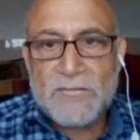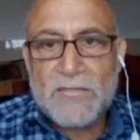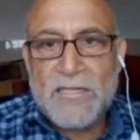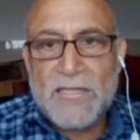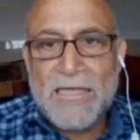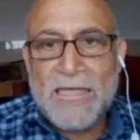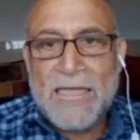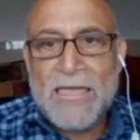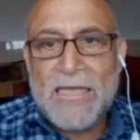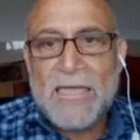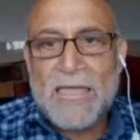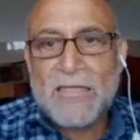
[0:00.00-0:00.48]

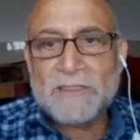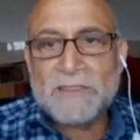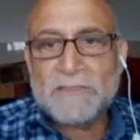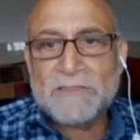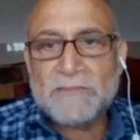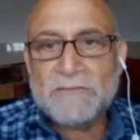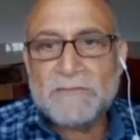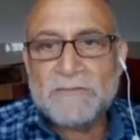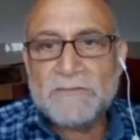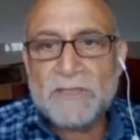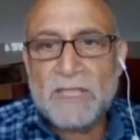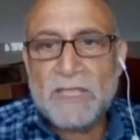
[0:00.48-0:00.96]

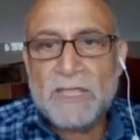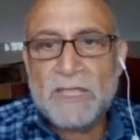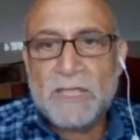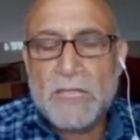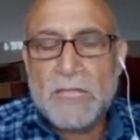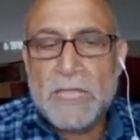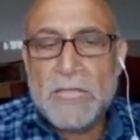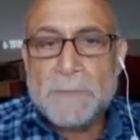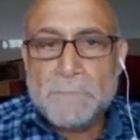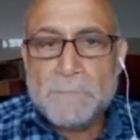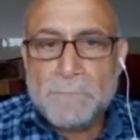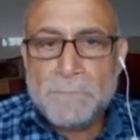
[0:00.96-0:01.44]
and
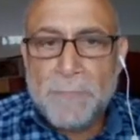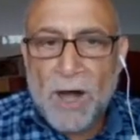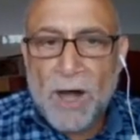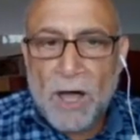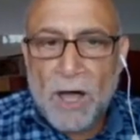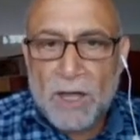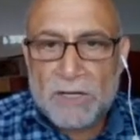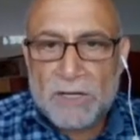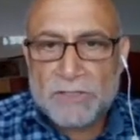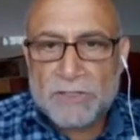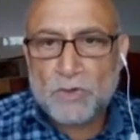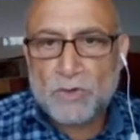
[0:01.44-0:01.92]

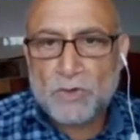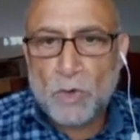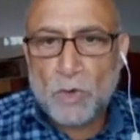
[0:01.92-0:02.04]
embarked